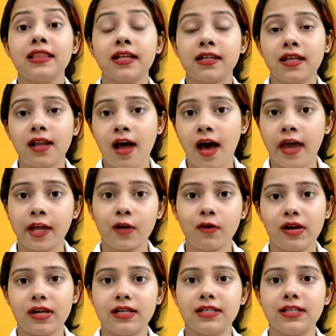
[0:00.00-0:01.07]
that are high
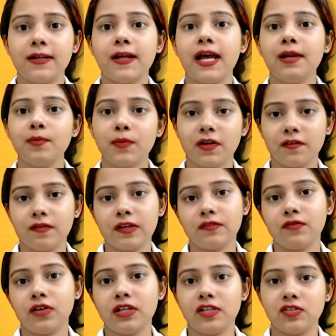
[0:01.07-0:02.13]
quality and perfect
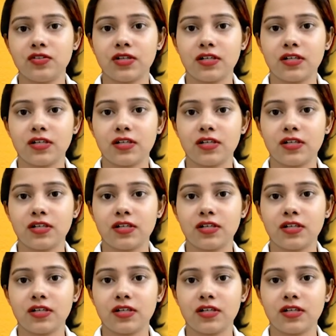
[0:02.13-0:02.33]
for each